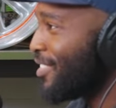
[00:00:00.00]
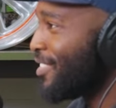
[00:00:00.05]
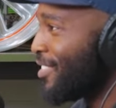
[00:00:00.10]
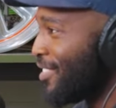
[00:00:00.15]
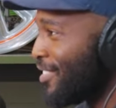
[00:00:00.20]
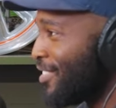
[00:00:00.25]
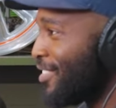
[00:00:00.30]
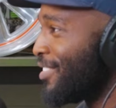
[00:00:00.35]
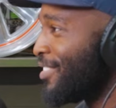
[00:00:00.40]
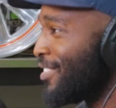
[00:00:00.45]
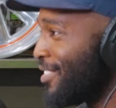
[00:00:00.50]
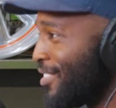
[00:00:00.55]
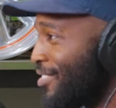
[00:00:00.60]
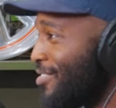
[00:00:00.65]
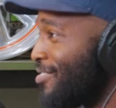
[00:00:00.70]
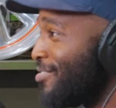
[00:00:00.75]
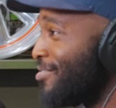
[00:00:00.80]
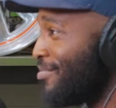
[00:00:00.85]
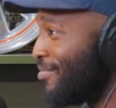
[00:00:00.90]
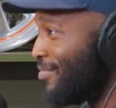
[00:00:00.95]

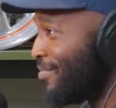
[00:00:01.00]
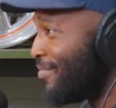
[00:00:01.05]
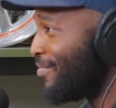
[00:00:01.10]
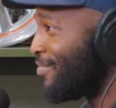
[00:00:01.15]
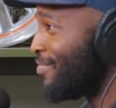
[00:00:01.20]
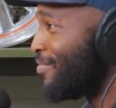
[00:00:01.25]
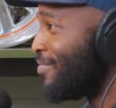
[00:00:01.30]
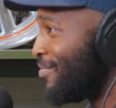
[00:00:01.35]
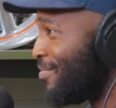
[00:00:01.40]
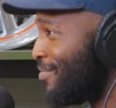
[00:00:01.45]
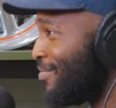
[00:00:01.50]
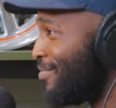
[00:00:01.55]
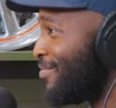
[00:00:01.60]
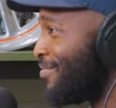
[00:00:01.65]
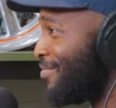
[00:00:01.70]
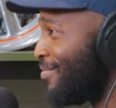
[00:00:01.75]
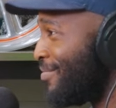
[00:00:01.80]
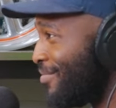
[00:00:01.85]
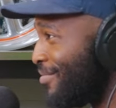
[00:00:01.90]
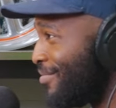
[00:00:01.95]

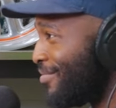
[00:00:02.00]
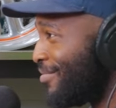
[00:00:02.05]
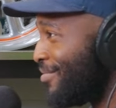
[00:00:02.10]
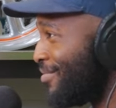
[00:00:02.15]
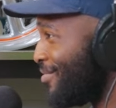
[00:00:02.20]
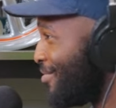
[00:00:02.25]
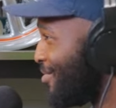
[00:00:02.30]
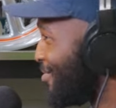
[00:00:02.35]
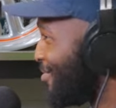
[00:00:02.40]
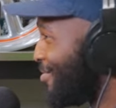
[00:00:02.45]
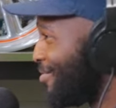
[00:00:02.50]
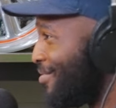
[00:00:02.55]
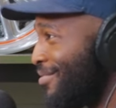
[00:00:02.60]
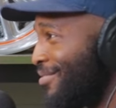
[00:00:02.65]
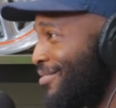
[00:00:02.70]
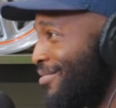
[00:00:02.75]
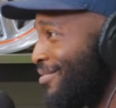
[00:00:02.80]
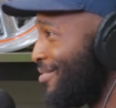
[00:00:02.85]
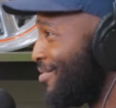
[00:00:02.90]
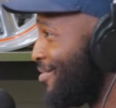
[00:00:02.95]

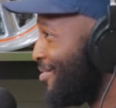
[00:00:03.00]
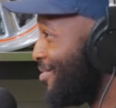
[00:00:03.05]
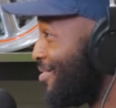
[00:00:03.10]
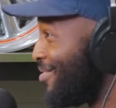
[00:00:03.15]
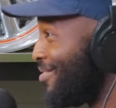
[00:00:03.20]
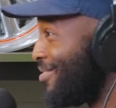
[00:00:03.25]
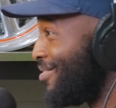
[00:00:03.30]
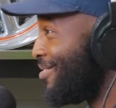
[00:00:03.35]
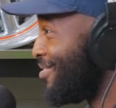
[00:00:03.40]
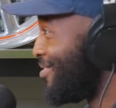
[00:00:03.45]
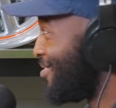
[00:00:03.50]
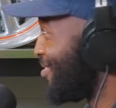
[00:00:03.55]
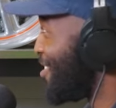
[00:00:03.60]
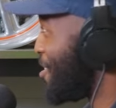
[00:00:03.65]
[no speech]